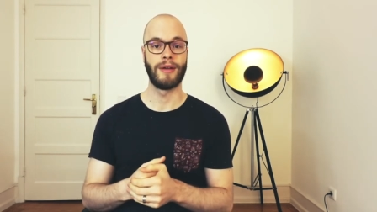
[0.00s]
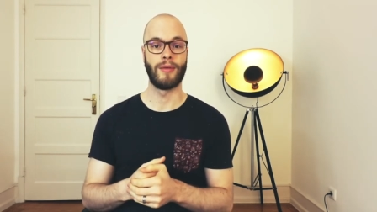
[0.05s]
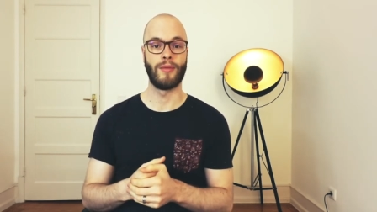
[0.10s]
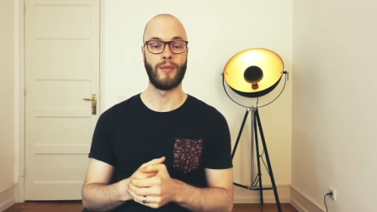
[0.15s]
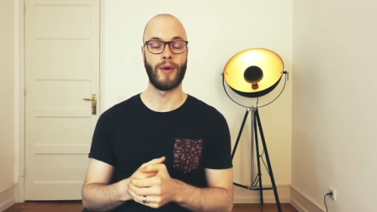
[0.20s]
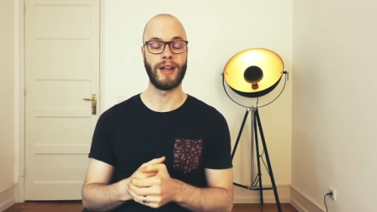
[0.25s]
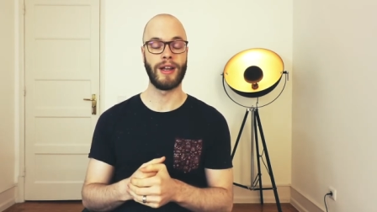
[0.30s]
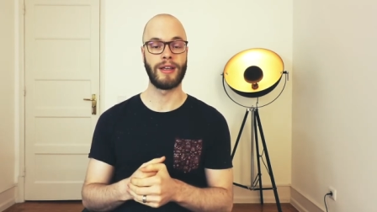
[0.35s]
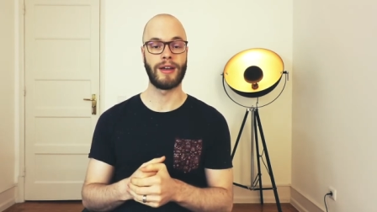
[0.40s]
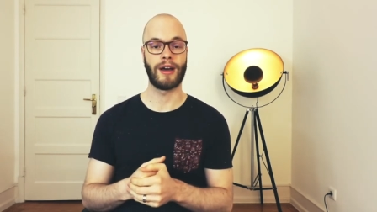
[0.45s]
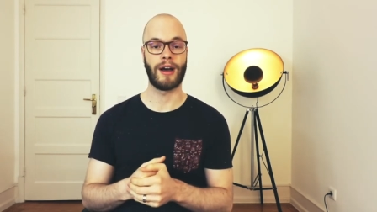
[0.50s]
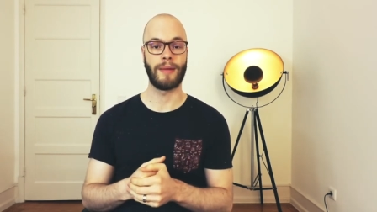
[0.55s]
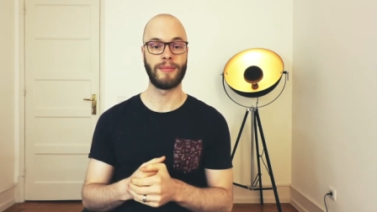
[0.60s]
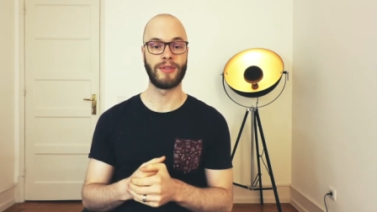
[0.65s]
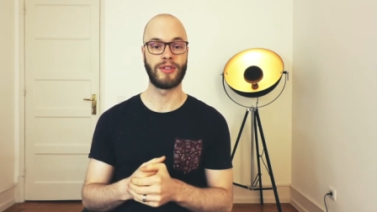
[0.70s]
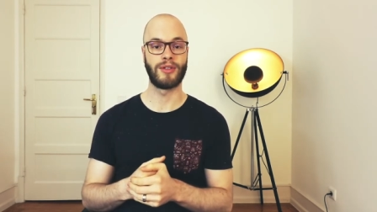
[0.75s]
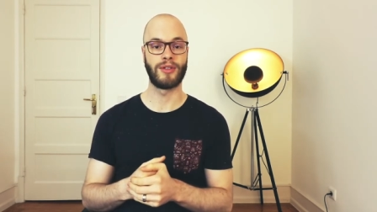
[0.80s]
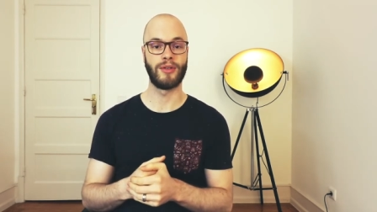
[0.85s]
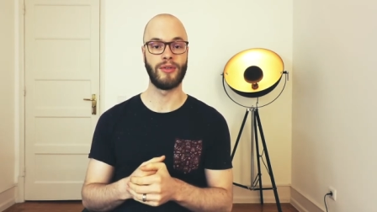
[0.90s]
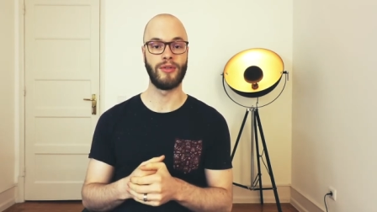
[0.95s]
when it
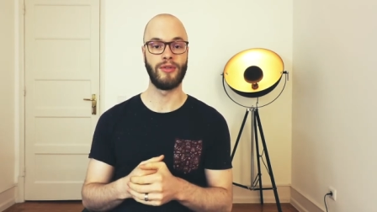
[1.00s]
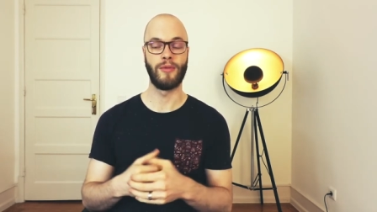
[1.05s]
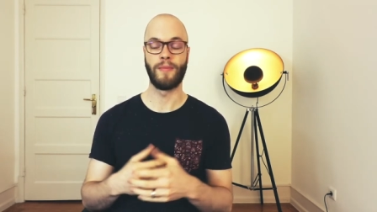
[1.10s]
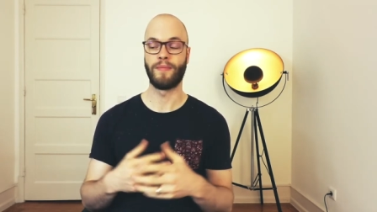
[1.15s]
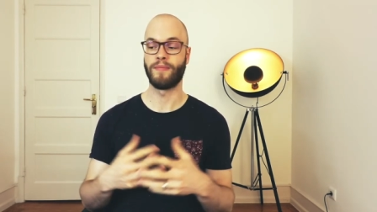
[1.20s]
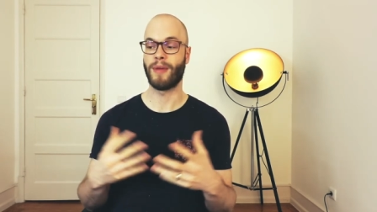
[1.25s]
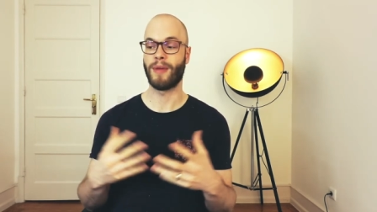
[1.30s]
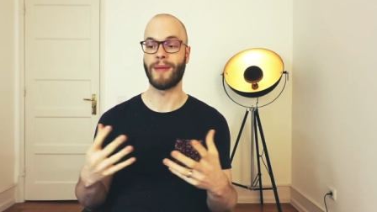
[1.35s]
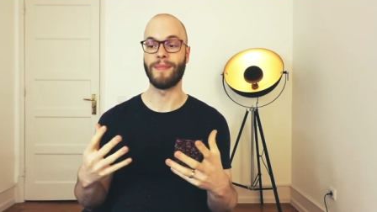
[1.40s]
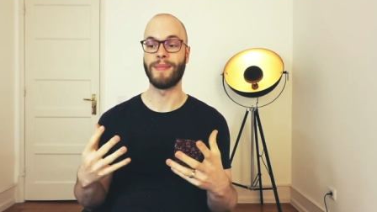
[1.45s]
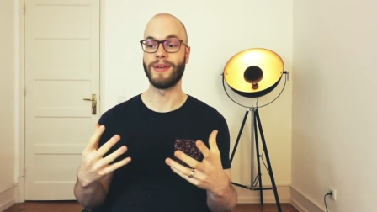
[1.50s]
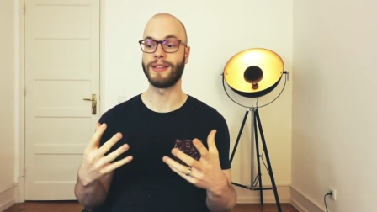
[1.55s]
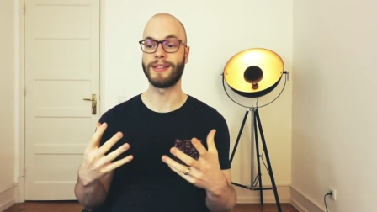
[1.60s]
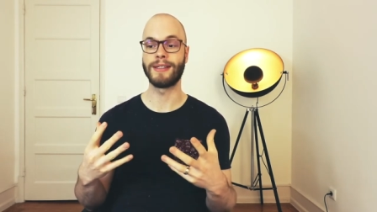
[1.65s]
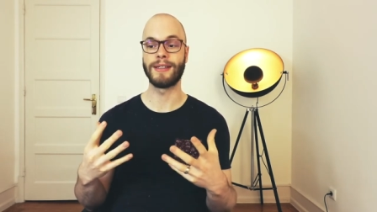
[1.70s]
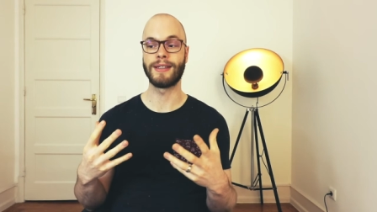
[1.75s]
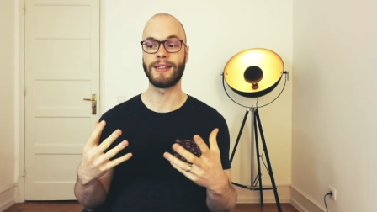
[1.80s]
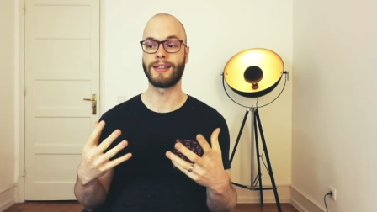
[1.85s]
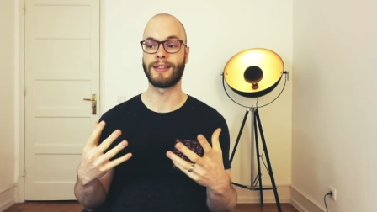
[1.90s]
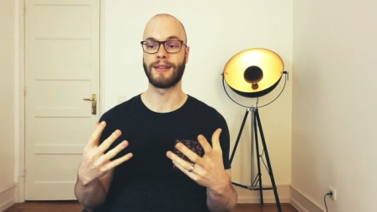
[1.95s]
comes to my
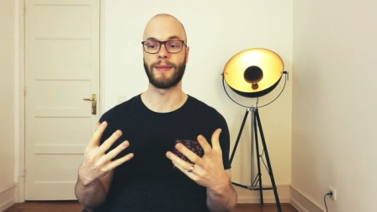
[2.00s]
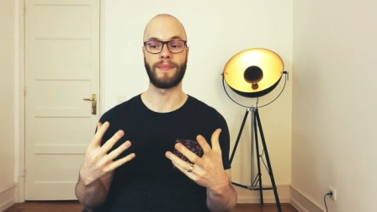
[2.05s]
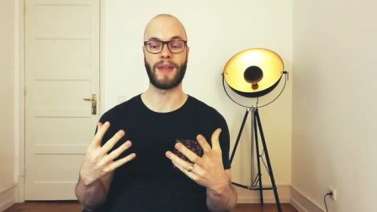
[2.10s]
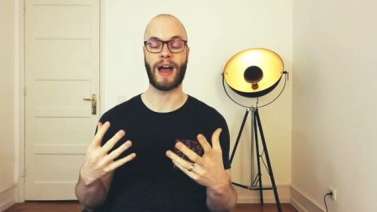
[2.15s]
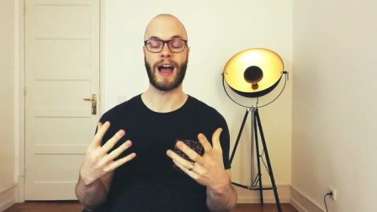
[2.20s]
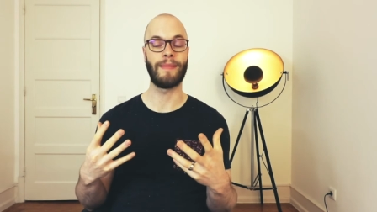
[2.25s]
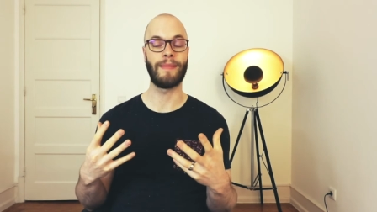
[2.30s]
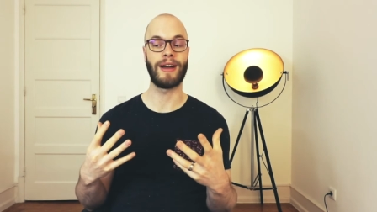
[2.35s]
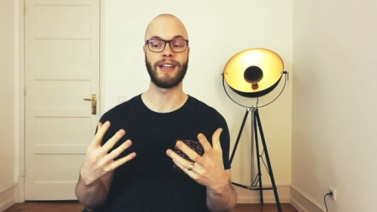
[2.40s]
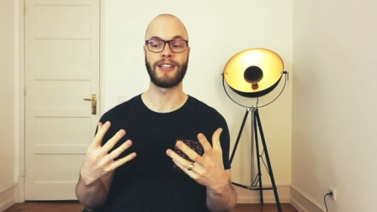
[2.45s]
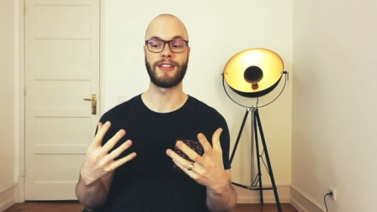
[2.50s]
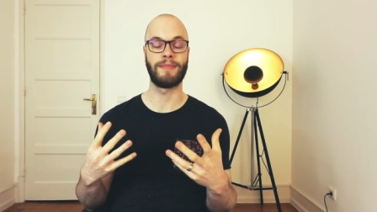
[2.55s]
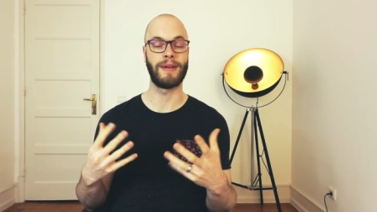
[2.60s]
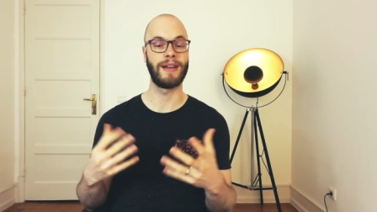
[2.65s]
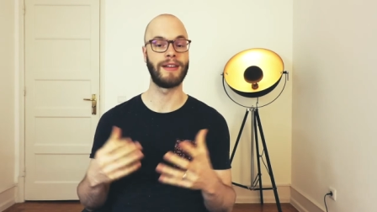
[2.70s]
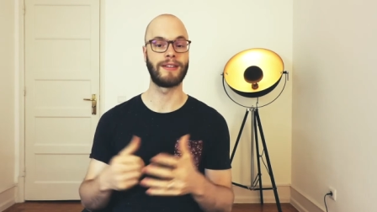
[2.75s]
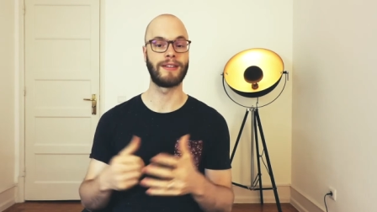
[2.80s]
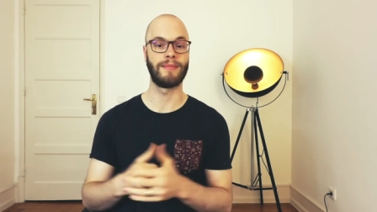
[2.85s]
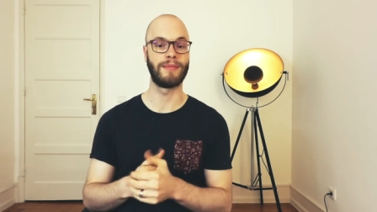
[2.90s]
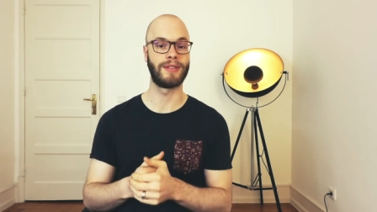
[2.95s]
business, I might
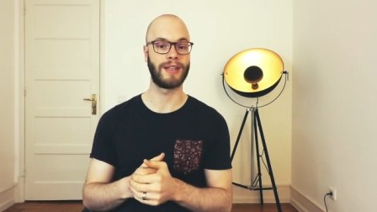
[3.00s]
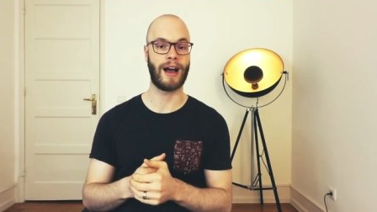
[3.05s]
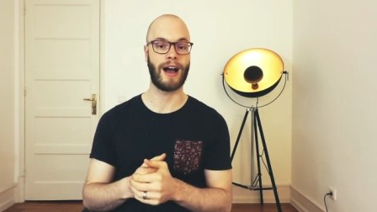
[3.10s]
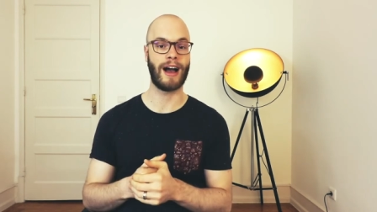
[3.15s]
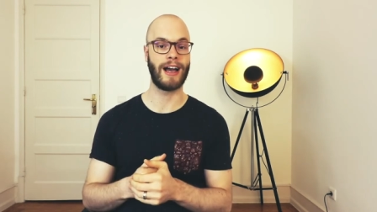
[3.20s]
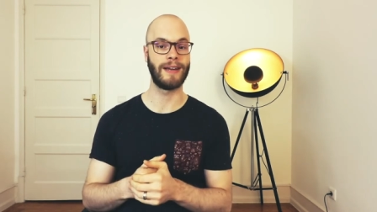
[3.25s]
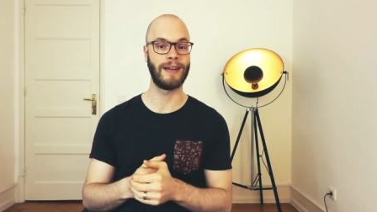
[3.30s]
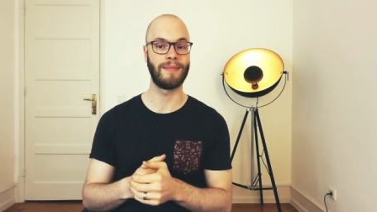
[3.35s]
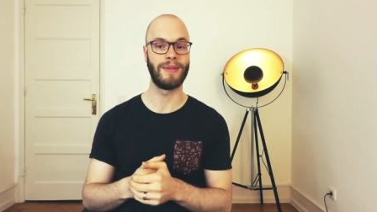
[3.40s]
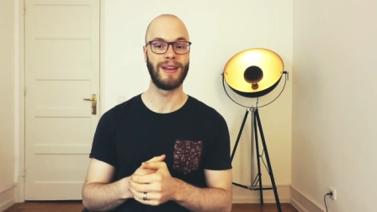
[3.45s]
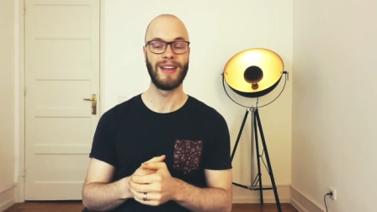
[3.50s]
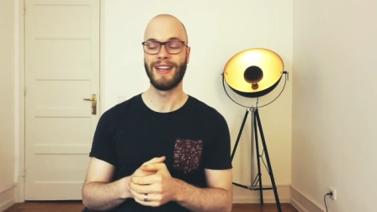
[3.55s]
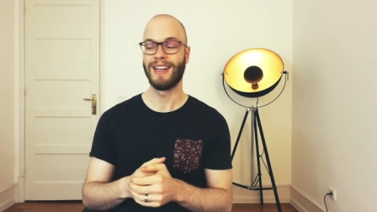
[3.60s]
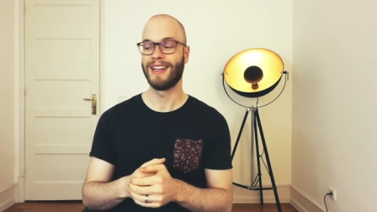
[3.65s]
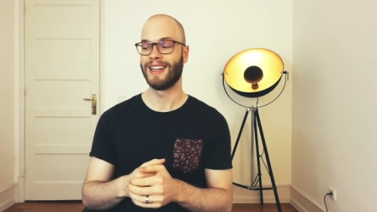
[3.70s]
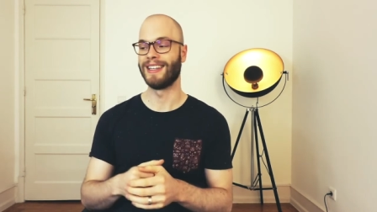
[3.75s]
spend some time